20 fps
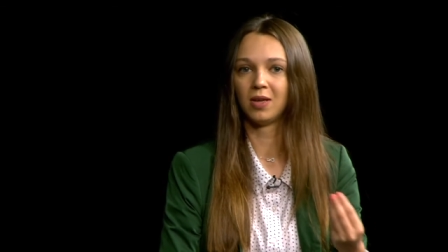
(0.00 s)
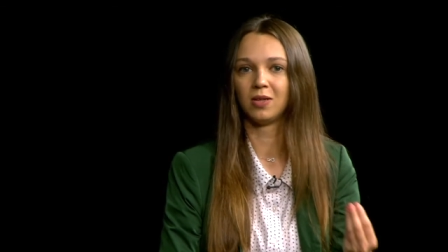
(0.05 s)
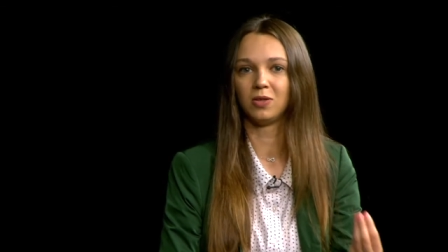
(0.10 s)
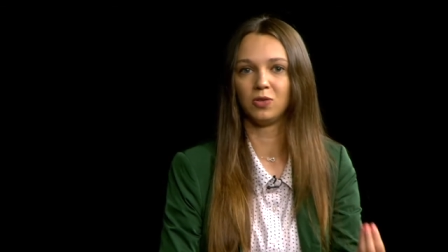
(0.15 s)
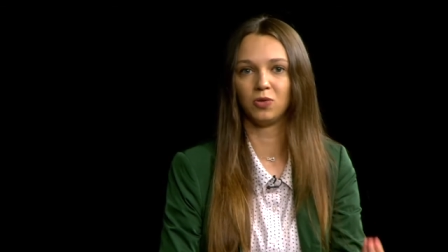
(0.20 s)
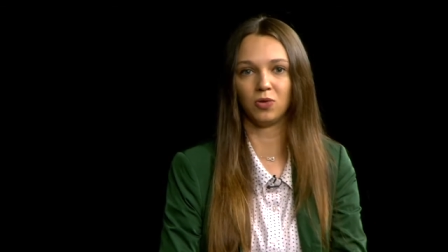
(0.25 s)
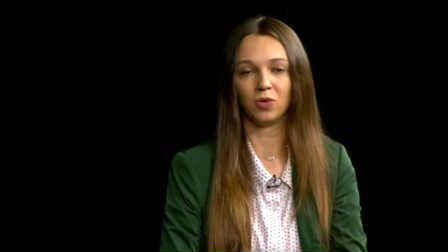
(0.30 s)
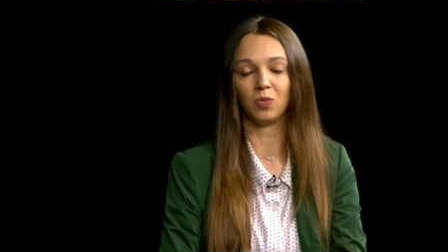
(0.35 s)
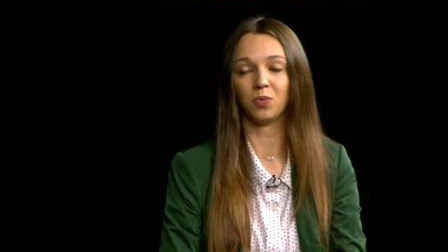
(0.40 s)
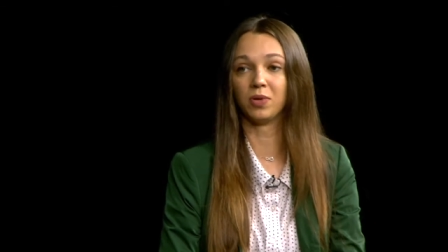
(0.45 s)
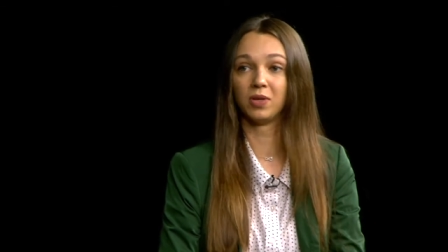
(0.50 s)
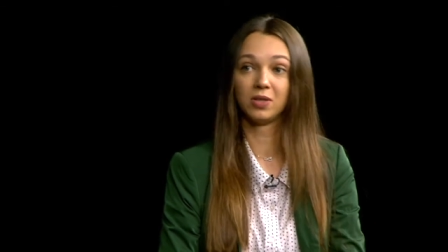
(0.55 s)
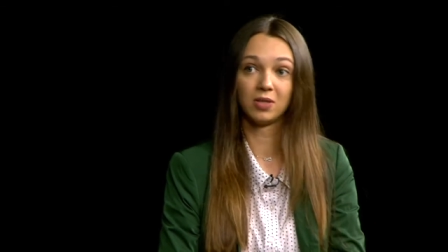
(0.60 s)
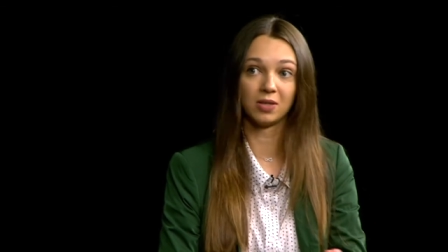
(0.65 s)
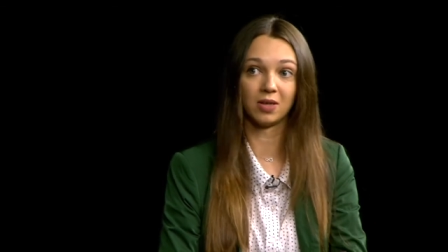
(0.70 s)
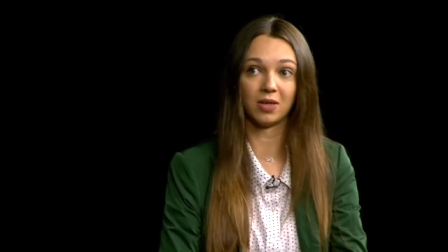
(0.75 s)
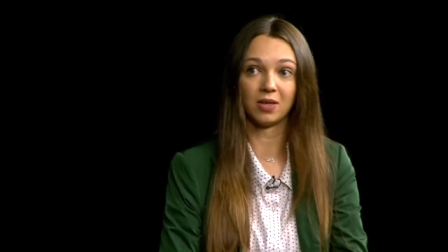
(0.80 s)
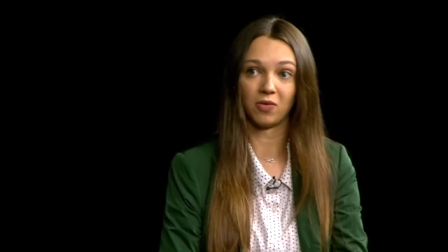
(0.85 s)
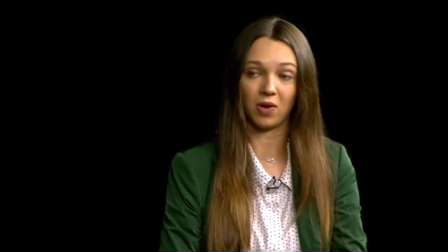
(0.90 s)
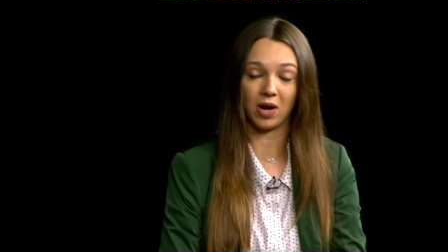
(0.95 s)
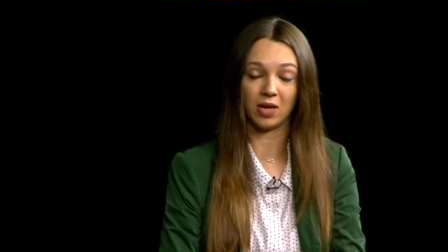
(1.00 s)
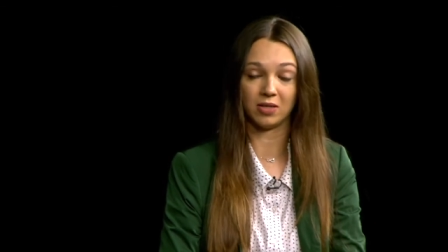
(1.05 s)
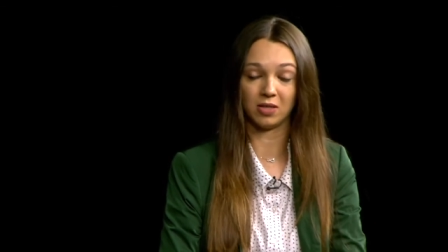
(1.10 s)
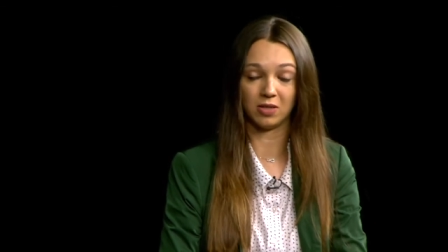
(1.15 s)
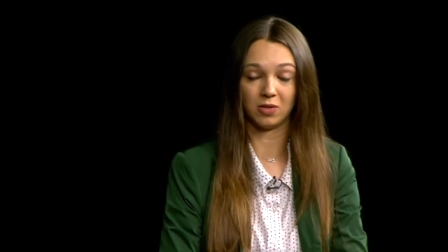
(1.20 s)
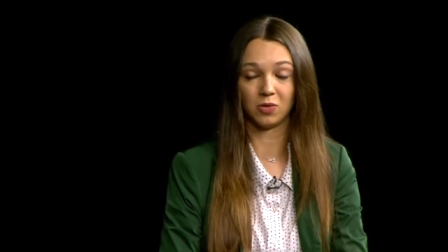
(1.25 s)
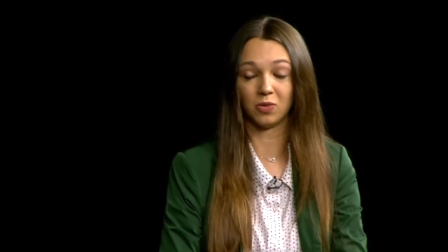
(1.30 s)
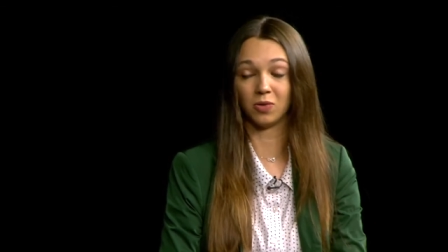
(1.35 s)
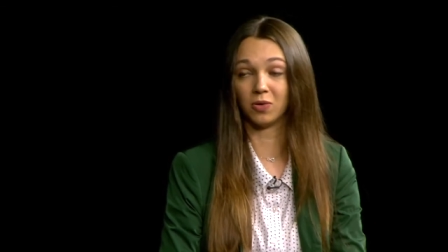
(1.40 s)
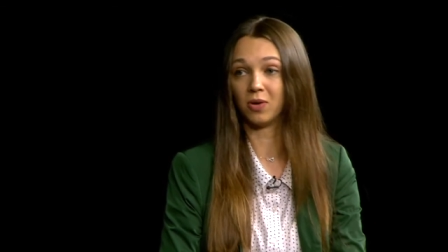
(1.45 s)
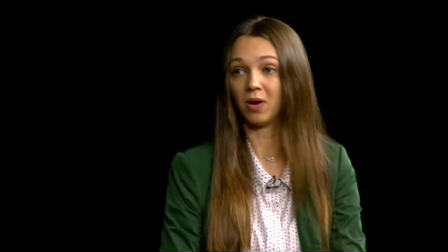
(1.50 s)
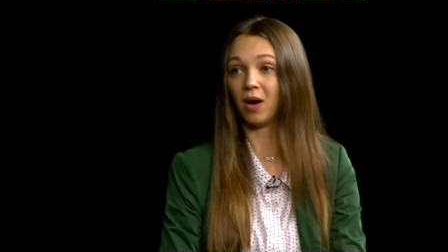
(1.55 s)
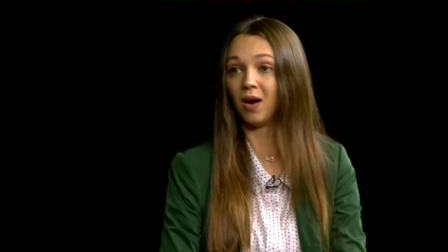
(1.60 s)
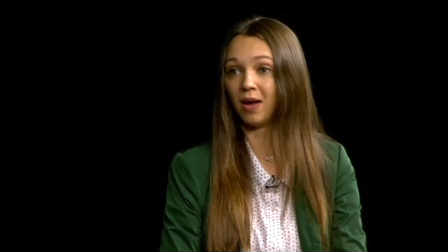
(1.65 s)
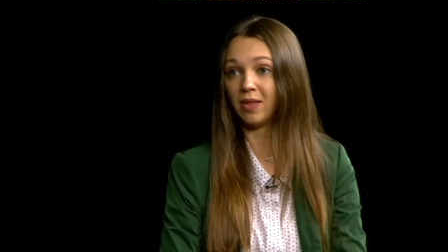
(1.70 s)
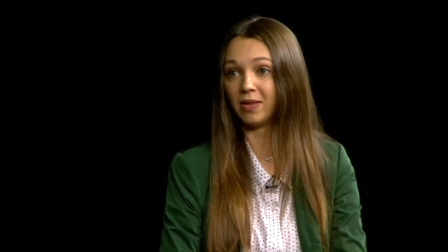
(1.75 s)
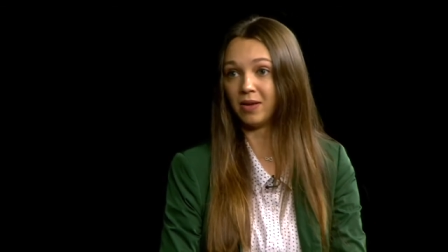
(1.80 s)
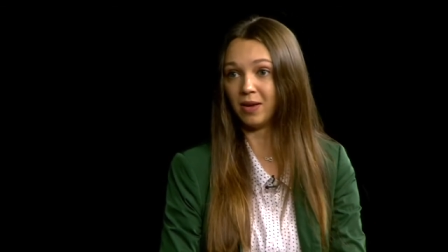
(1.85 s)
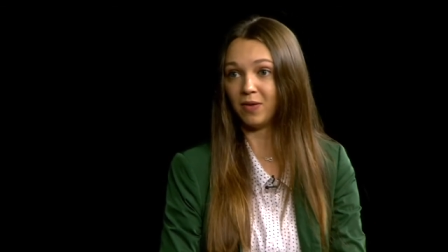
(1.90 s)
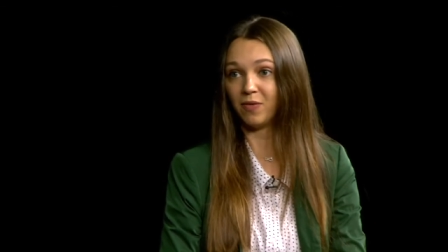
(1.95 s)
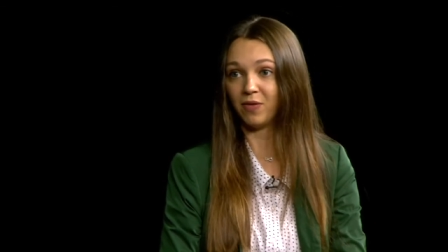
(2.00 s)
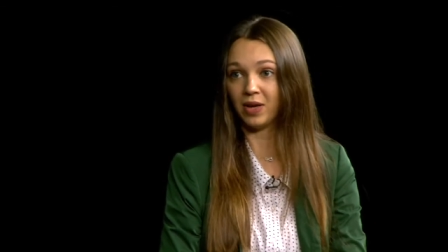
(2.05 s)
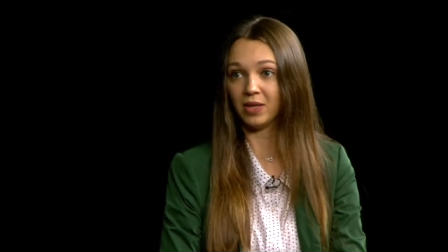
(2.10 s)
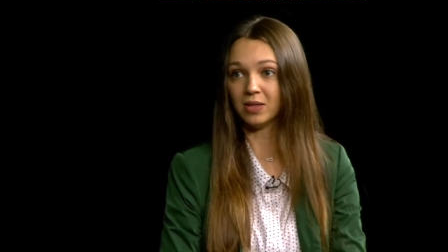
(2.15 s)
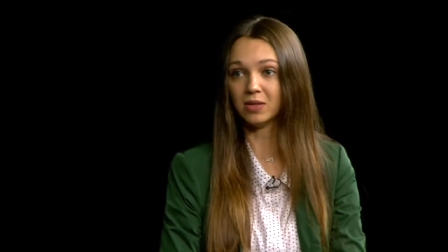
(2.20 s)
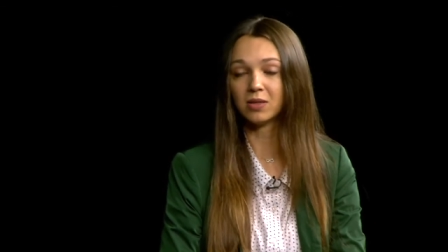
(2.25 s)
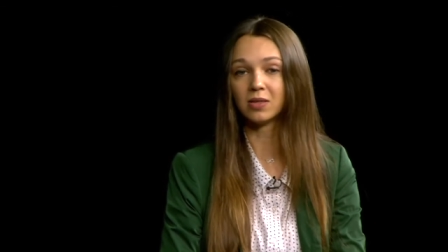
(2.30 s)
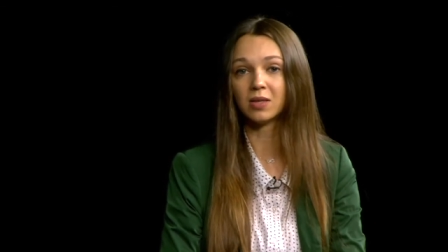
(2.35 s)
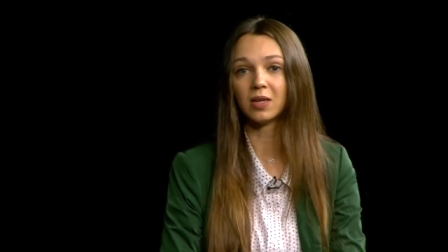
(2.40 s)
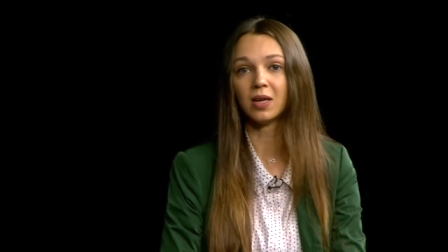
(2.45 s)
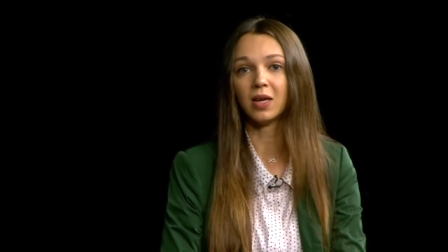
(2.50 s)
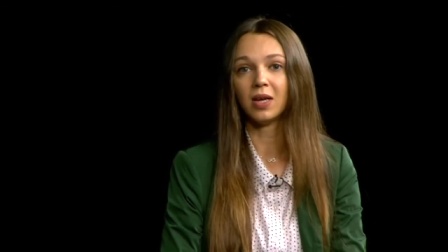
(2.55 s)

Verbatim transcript: during political crisis or other events.